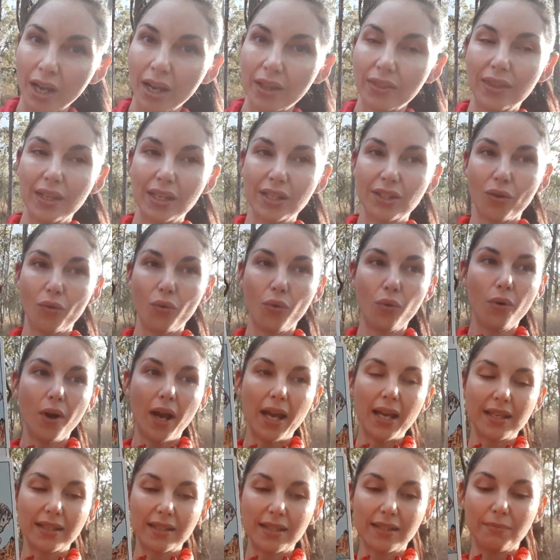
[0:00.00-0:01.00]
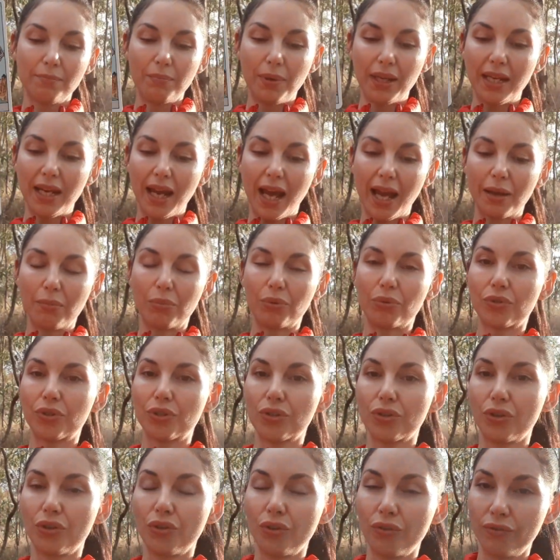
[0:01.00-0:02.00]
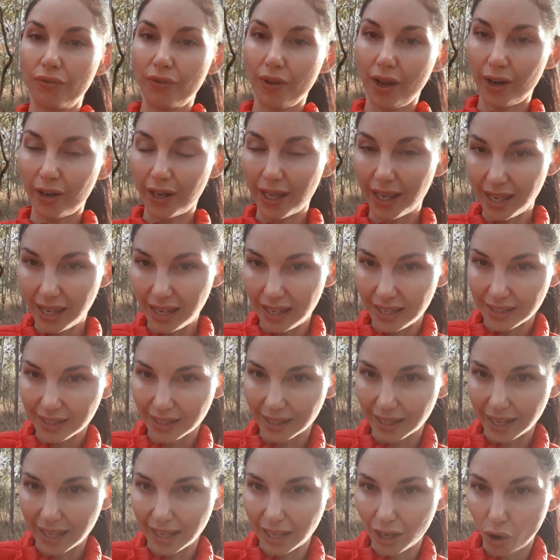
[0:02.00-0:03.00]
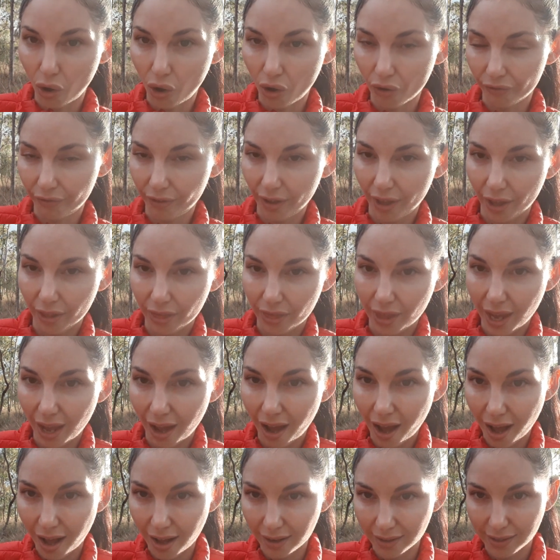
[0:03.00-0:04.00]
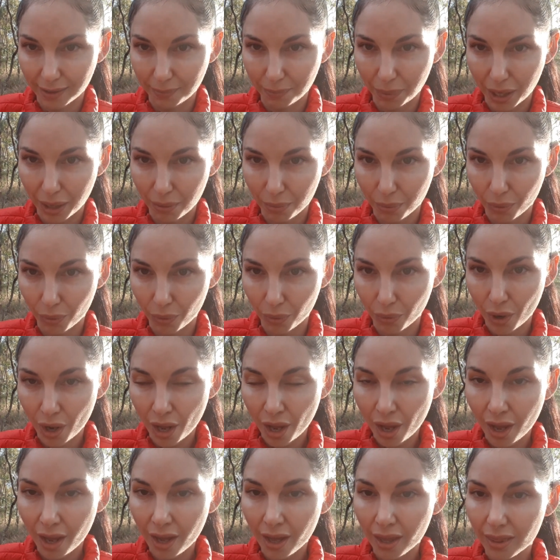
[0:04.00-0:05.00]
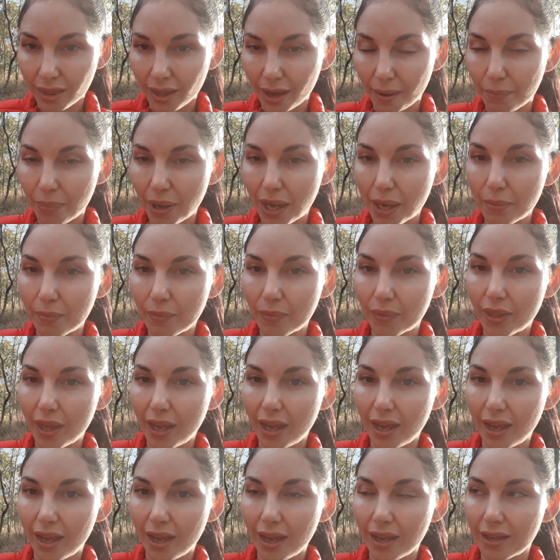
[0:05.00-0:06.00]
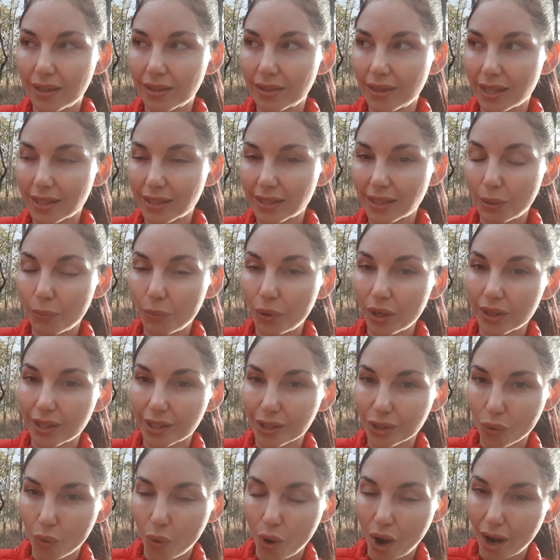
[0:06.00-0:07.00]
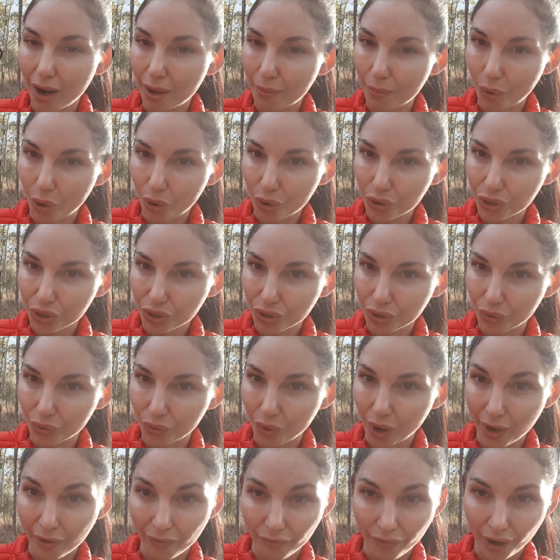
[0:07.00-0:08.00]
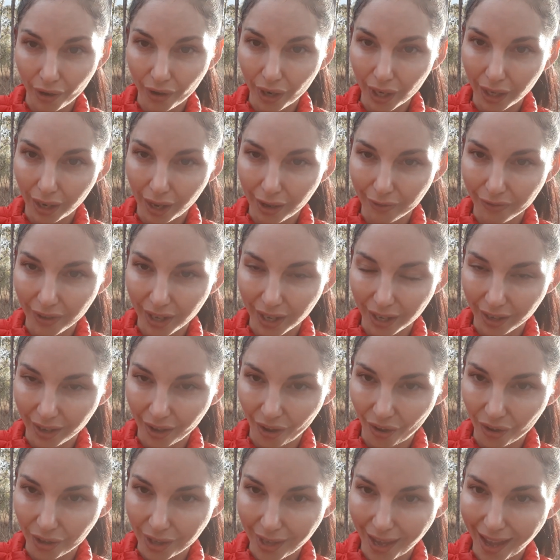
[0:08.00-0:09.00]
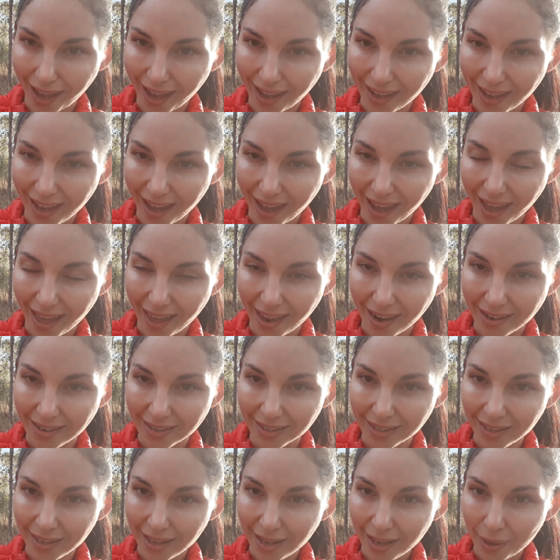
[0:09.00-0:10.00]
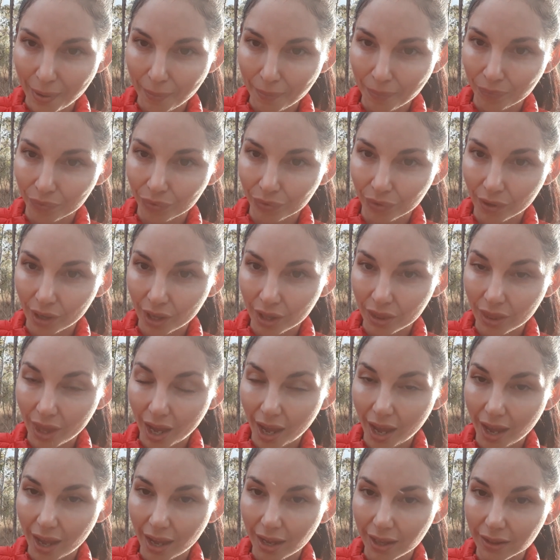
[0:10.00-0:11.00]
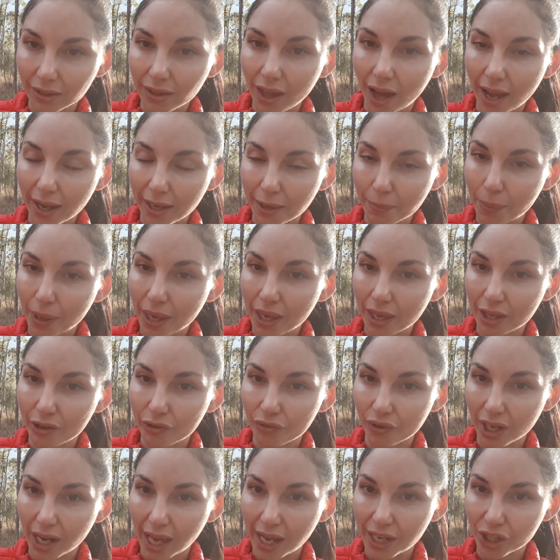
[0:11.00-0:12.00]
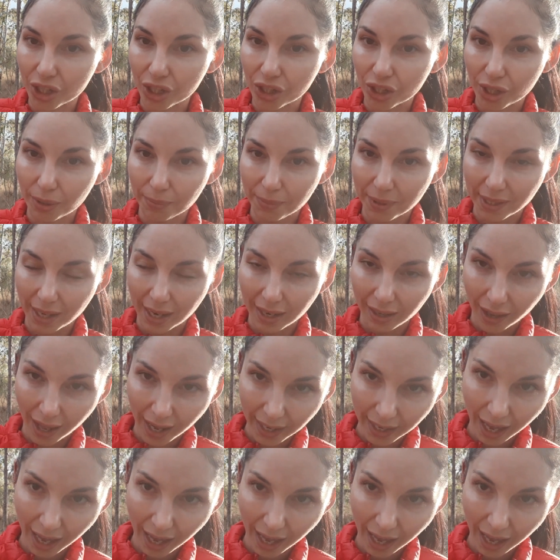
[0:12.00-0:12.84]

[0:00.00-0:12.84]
there's always been able to very easily offer their heart to people. They're someone that's quite emotional and very loving, okay? And they like being in relationships. They like